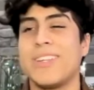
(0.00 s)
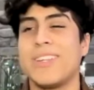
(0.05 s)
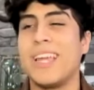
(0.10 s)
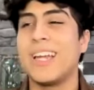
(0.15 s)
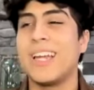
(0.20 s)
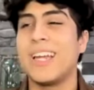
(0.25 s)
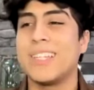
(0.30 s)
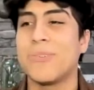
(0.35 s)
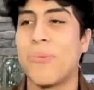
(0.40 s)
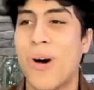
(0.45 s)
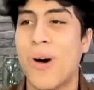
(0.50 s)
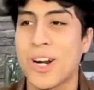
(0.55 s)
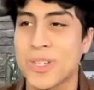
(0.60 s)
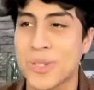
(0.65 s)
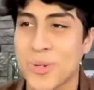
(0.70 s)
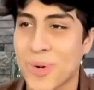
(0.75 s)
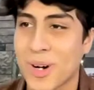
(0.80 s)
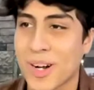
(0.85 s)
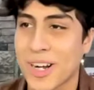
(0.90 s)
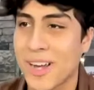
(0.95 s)
getting to watch their
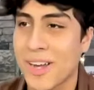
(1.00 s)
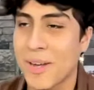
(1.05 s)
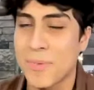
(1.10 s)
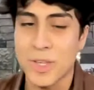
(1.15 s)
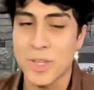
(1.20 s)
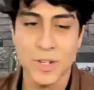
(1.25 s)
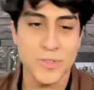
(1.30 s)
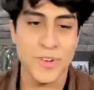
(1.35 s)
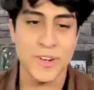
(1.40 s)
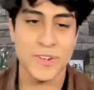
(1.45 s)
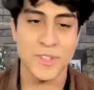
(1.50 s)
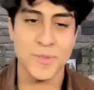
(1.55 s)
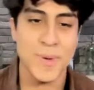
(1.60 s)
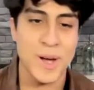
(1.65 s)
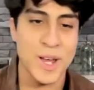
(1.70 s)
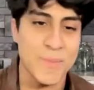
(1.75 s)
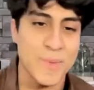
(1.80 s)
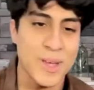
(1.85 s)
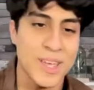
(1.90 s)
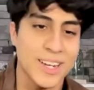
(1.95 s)
work. I'm a huge fan of
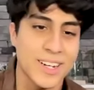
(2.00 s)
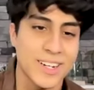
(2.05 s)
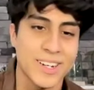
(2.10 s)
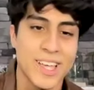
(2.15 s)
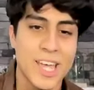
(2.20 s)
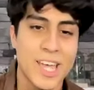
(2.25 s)
Spider-Man and